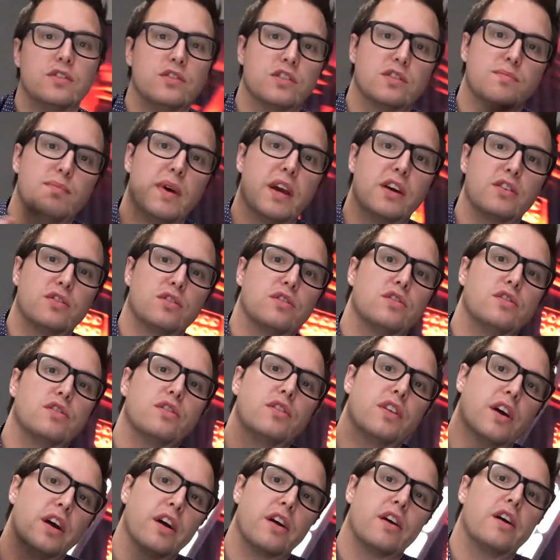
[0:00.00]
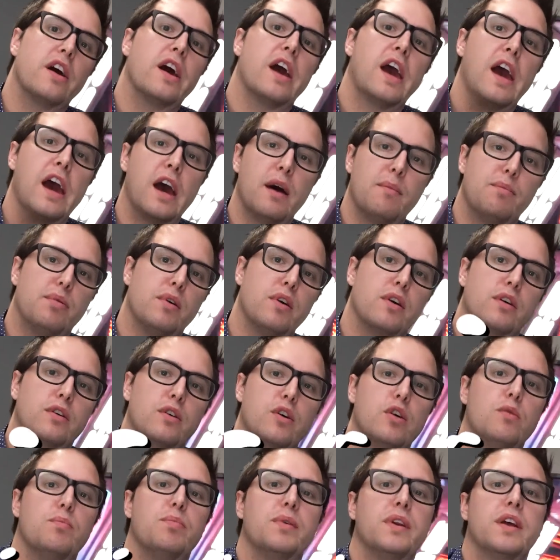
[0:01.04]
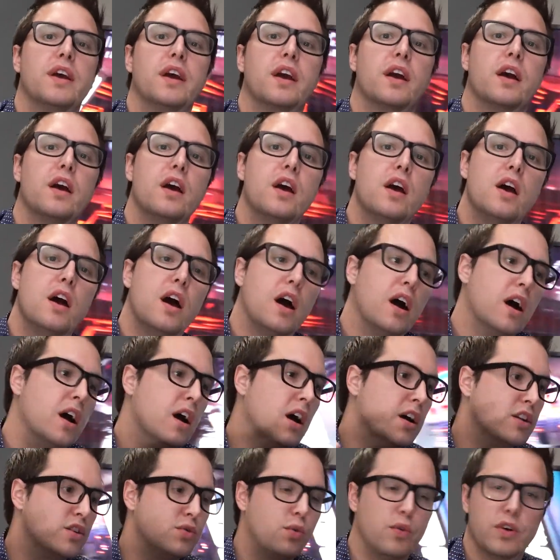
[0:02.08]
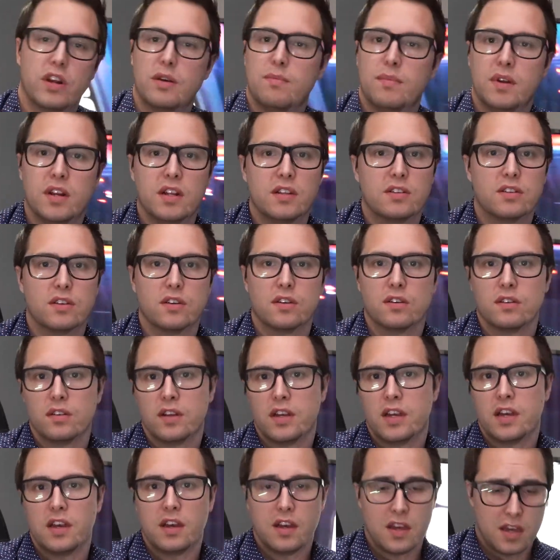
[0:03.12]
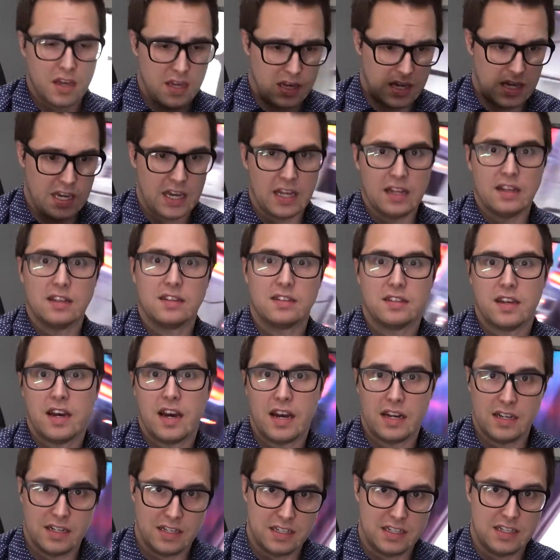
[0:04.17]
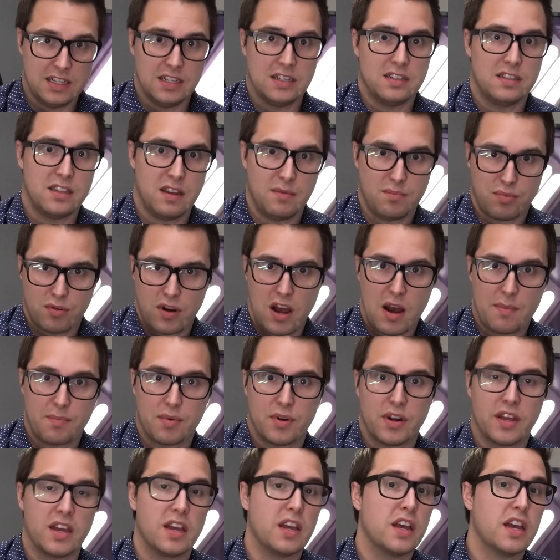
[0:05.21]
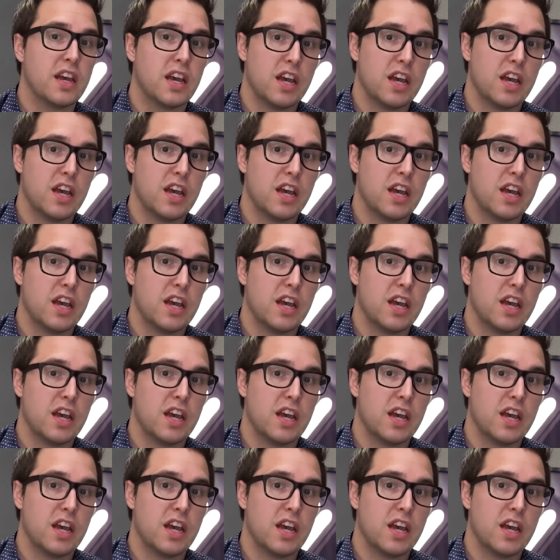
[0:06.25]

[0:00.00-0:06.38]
Just make sure that you're there at park opening 20 minutes early inside Disney property,